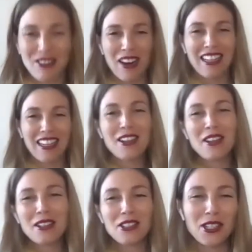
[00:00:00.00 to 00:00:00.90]
Right.
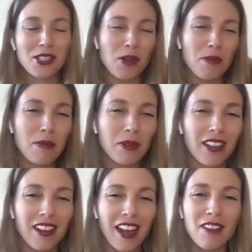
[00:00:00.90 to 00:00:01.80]
Just so, so people
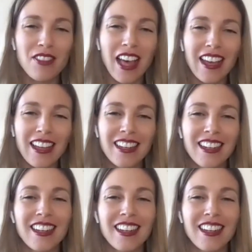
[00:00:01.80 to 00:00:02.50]
can have that,